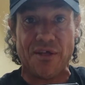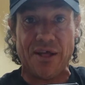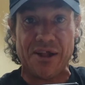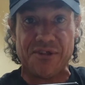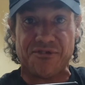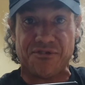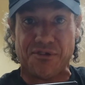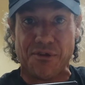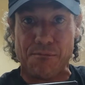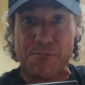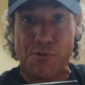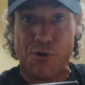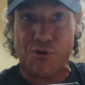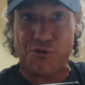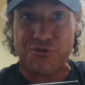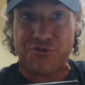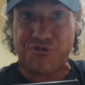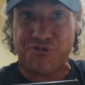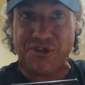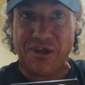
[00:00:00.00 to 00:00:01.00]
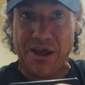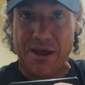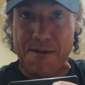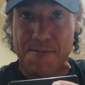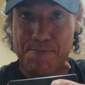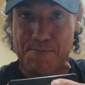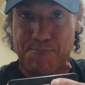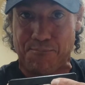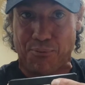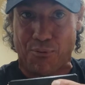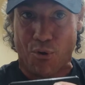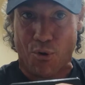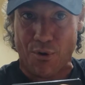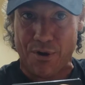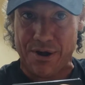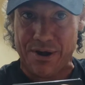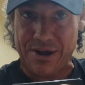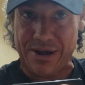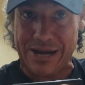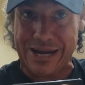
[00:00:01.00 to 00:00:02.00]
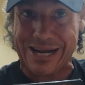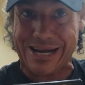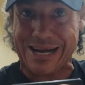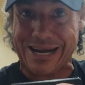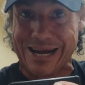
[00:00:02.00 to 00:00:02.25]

That's the most important